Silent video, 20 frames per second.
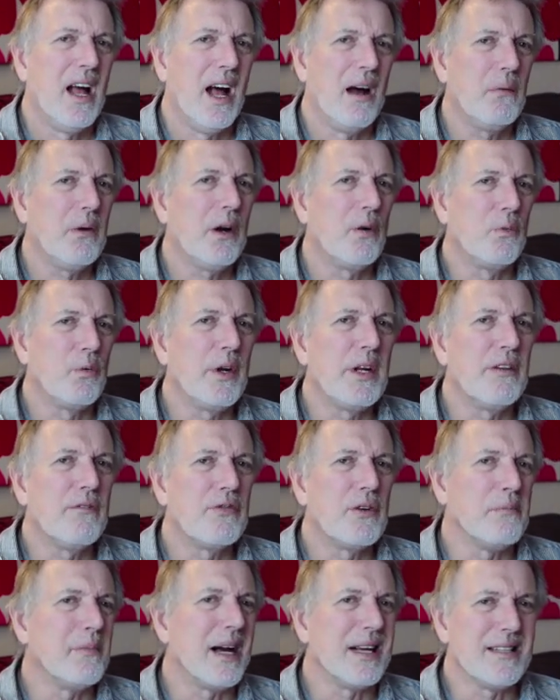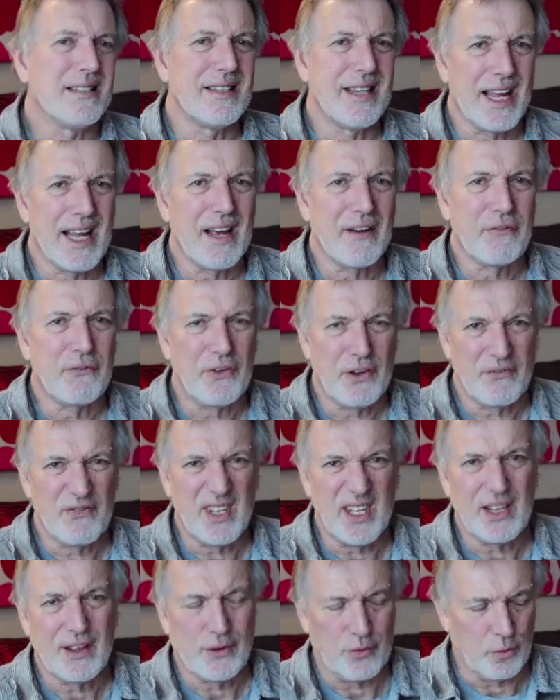I want to read from Isaiah
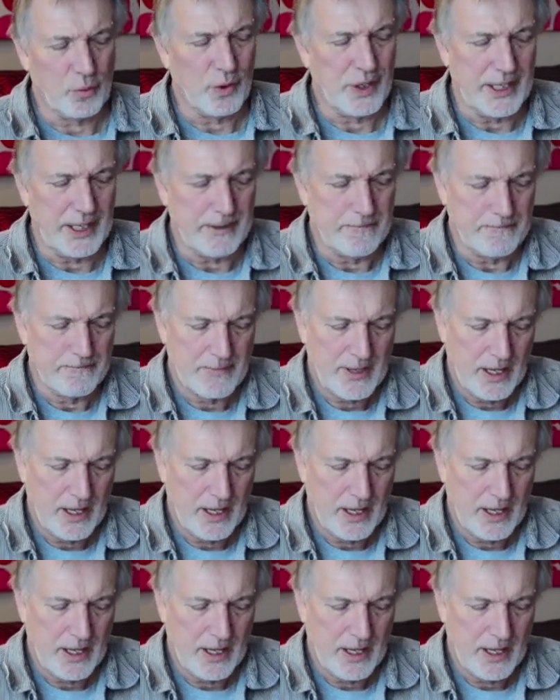53,